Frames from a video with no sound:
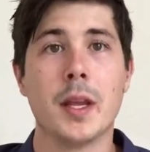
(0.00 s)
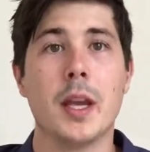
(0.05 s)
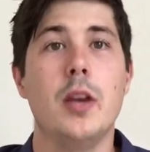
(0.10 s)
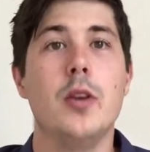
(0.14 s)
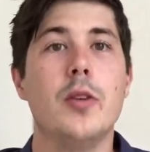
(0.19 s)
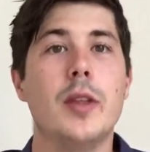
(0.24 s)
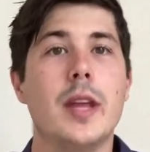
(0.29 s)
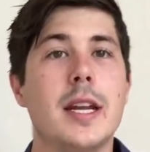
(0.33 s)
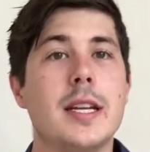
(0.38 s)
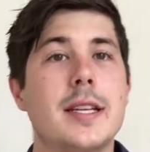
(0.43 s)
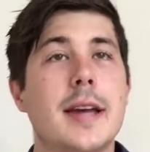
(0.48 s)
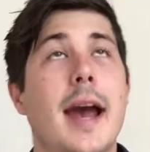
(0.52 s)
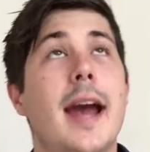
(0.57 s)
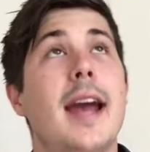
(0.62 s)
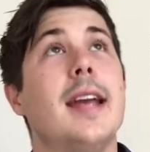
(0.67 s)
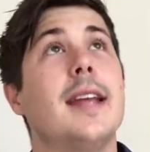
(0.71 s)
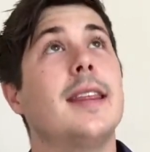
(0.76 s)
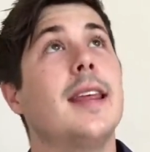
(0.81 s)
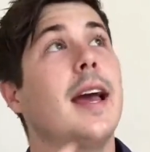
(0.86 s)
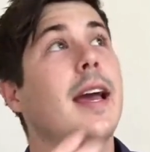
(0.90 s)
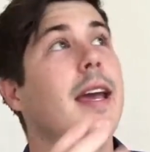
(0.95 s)
You'll then
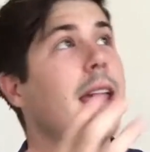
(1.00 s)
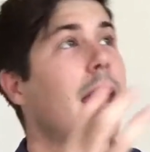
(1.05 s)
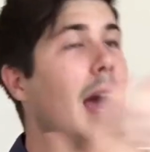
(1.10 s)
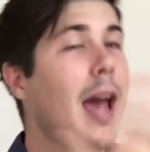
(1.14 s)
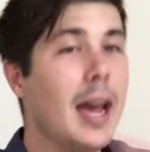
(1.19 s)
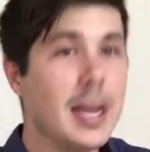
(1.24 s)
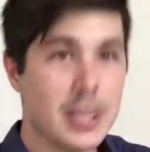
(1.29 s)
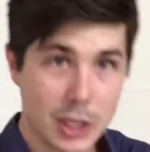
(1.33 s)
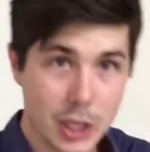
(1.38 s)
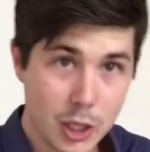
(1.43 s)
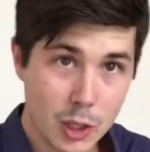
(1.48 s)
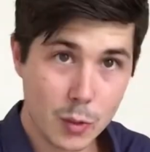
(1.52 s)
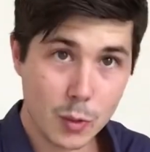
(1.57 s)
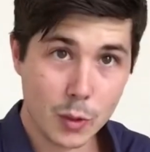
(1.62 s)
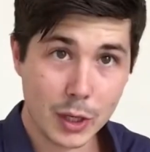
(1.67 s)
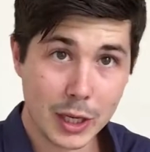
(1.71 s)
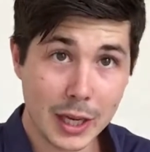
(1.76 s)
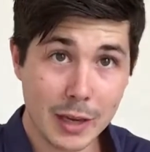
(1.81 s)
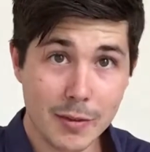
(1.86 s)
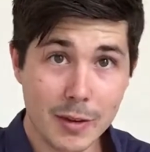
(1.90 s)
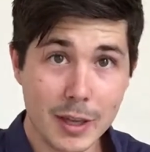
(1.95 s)
take that cash and you will
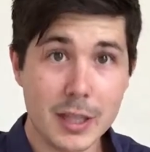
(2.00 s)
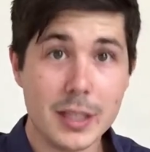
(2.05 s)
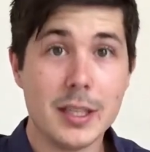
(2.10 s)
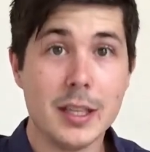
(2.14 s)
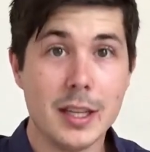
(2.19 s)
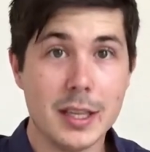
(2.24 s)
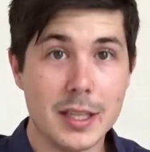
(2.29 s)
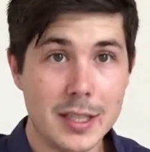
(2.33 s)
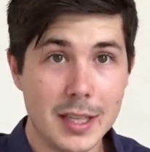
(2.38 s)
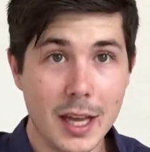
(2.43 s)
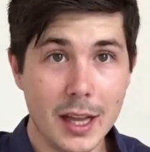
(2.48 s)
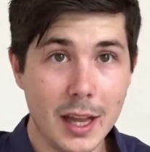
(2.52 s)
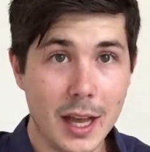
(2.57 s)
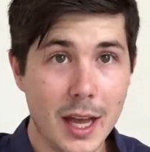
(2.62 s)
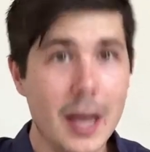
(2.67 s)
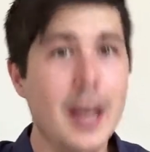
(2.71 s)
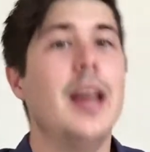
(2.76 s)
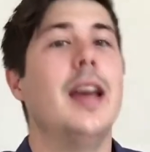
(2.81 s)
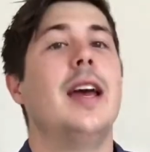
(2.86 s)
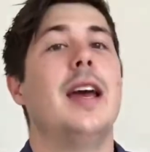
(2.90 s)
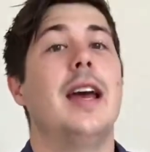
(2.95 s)
give it to the
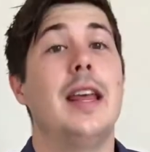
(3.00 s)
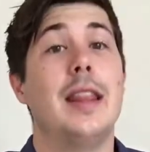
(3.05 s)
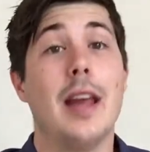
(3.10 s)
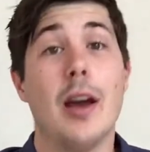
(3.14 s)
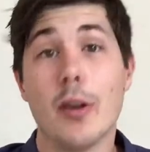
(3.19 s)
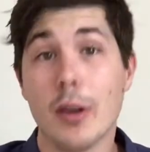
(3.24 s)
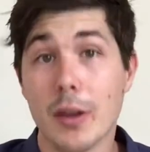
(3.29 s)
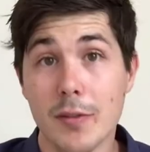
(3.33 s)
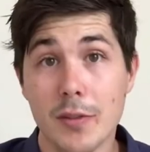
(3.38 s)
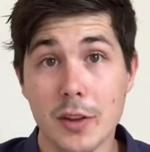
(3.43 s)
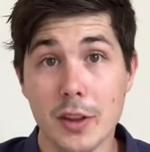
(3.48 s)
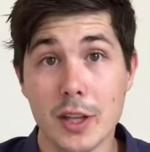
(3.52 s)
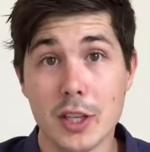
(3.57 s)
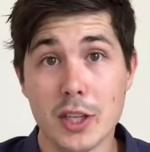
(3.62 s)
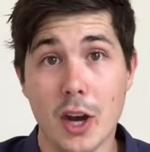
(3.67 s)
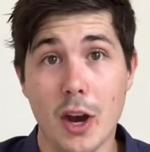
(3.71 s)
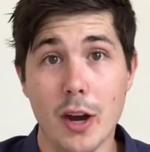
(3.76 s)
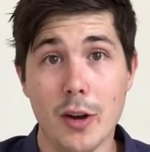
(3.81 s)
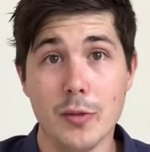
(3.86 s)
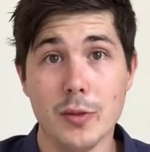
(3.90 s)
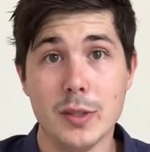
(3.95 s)
seller, and they'll give you the
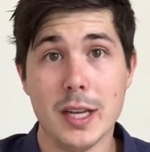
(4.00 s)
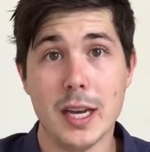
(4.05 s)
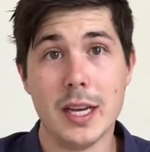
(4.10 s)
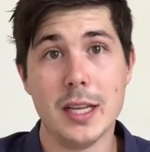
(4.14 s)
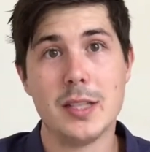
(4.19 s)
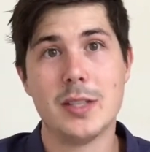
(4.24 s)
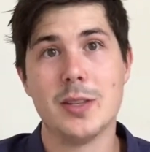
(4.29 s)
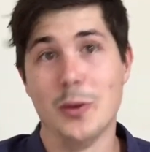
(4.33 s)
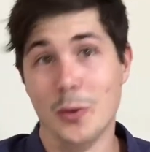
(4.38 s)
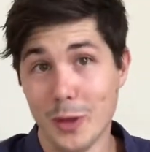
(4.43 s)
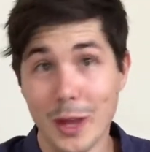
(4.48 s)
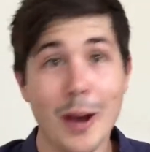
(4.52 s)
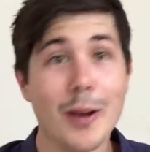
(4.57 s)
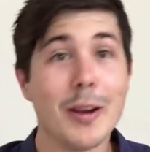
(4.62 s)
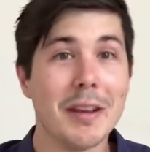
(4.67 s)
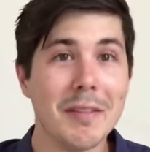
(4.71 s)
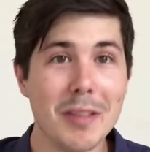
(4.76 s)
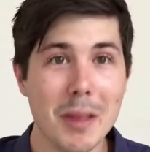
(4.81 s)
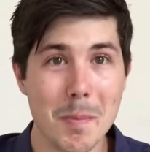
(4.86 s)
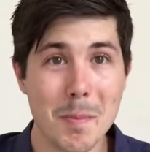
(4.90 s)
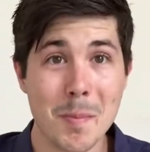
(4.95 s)
title deeds, or they'll
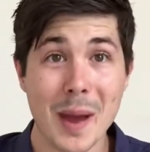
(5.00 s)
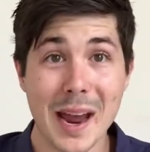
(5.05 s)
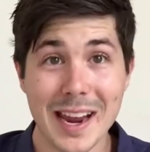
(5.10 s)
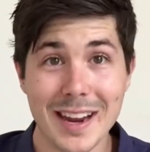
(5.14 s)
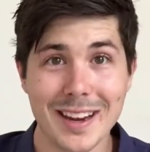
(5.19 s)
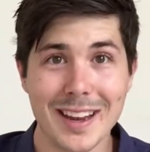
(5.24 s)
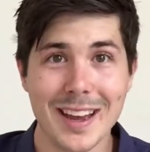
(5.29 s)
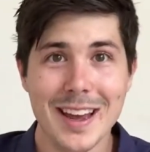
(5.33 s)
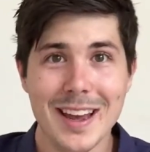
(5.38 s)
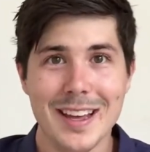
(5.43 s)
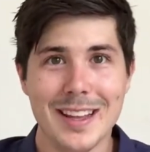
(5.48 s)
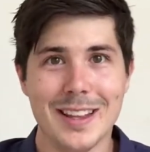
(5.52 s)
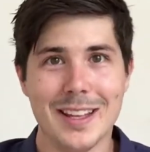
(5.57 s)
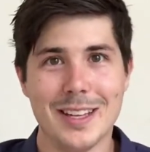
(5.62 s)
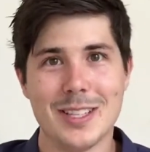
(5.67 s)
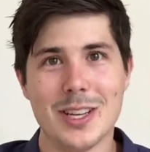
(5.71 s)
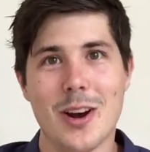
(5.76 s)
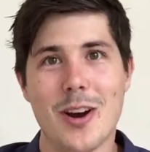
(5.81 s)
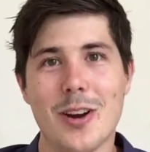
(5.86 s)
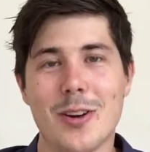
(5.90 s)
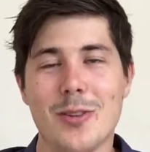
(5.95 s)
give the bank the
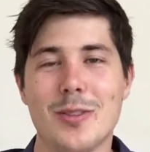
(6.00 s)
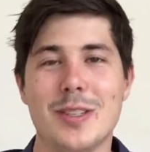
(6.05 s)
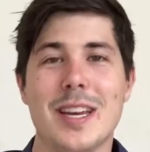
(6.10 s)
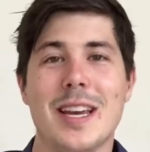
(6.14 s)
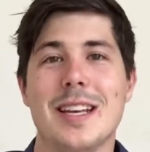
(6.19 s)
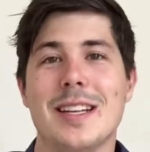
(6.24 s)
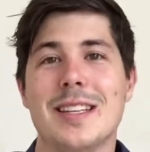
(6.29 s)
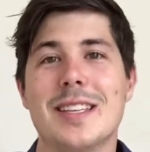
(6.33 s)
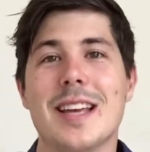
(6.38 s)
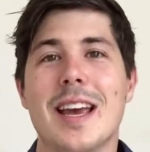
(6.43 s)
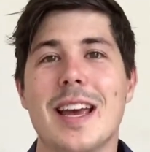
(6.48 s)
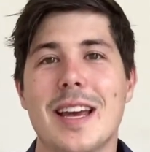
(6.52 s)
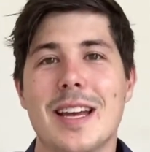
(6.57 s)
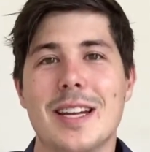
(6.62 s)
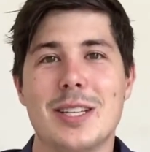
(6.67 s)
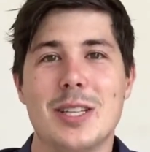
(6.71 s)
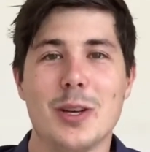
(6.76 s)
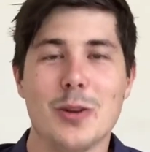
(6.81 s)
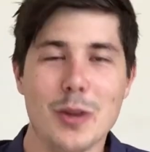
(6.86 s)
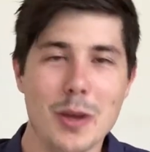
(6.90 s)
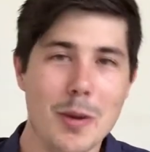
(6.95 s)
title deeds
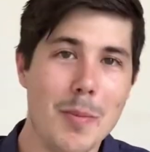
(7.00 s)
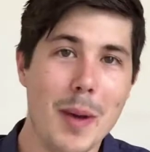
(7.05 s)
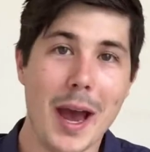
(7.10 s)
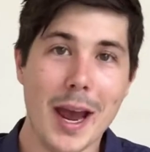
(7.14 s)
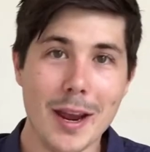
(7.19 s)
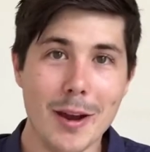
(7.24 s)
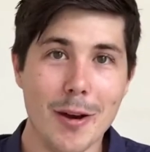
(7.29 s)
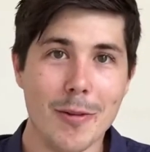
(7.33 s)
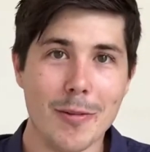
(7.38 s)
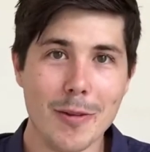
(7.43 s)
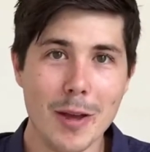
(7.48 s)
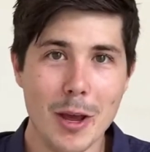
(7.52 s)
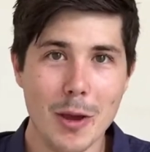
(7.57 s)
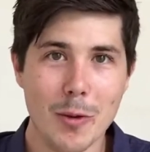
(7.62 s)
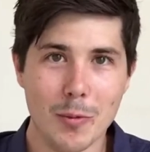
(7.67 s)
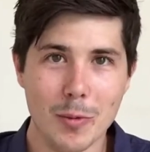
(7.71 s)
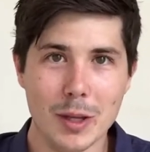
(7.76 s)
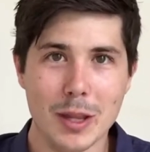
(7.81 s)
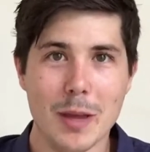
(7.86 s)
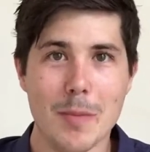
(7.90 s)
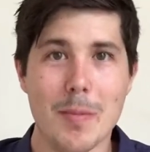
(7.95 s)
until you pay off
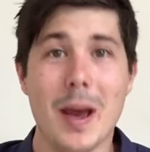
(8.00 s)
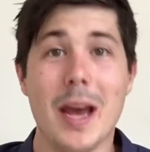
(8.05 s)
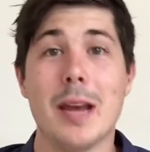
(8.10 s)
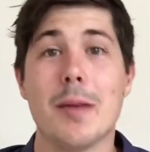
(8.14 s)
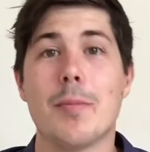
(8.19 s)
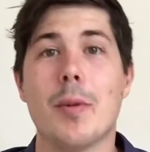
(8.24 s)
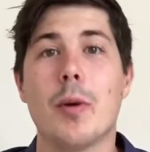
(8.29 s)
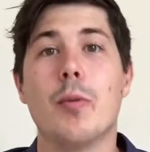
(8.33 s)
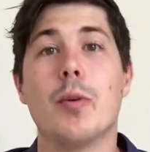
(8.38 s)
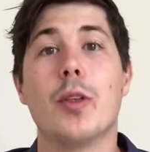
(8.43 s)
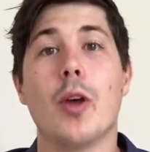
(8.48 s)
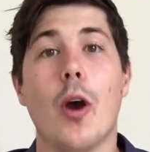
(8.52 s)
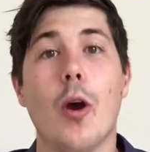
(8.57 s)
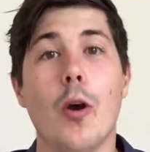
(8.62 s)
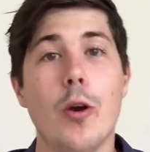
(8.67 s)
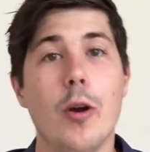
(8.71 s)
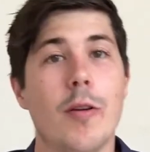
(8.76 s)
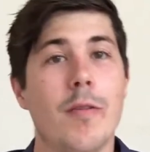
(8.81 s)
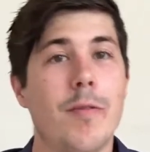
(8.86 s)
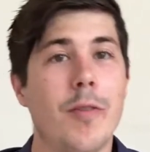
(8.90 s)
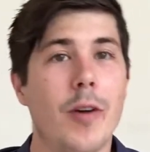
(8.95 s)
with the bank. But with
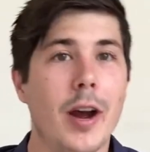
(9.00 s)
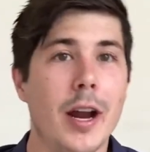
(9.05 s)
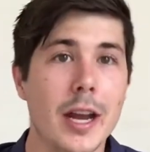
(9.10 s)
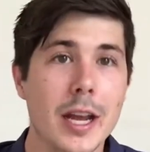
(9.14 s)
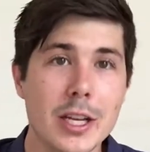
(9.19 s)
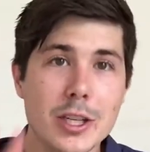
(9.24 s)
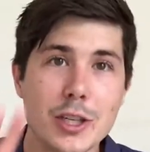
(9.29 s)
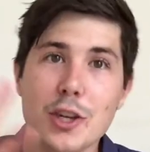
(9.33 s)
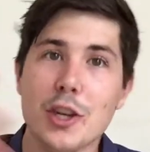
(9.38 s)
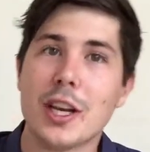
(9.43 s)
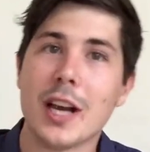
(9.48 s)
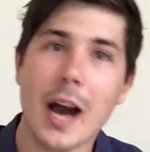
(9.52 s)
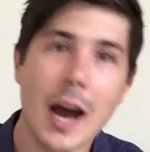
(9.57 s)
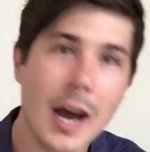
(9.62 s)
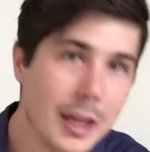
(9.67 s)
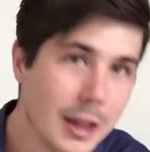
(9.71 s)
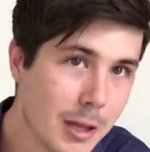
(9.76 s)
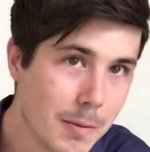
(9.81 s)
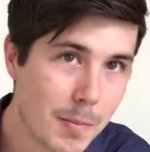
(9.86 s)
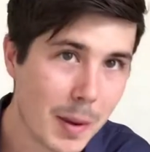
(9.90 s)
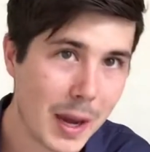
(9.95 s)
owner finance, you
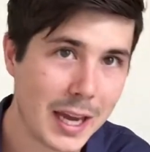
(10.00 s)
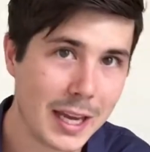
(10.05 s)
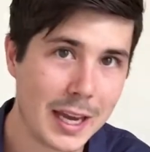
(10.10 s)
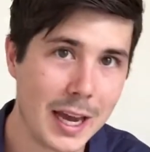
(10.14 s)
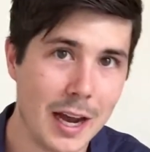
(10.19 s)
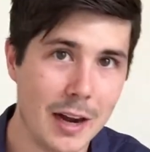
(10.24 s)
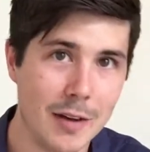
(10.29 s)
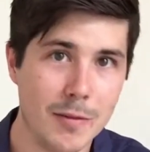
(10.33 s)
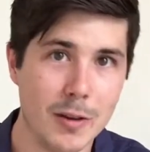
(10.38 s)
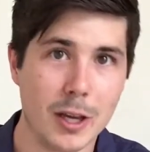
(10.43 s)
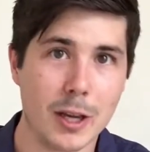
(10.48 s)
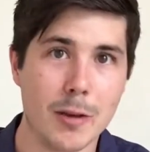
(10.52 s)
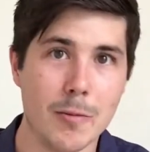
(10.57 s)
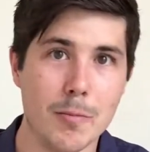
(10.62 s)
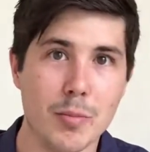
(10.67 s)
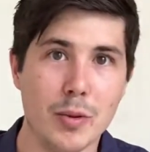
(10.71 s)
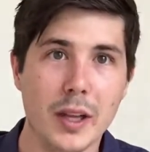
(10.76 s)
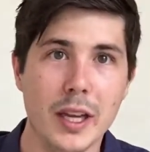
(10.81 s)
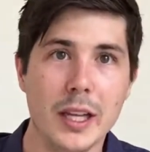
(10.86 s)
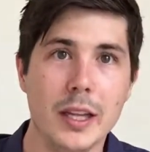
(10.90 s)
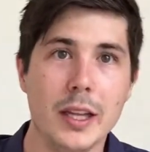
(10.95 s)
cut the bank out of it
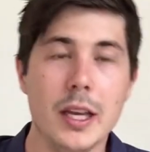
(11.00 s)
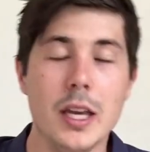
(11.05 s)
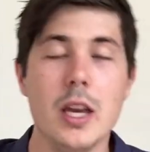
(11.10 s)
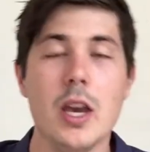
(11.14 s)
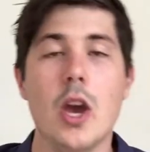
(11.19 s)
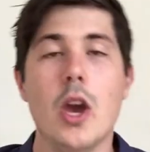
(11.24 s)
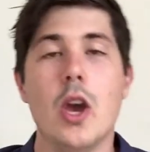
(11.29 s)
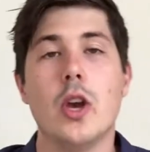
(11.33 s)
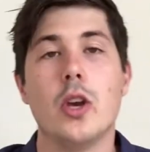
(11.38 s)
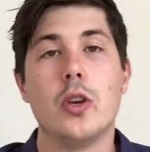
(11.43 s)
completely.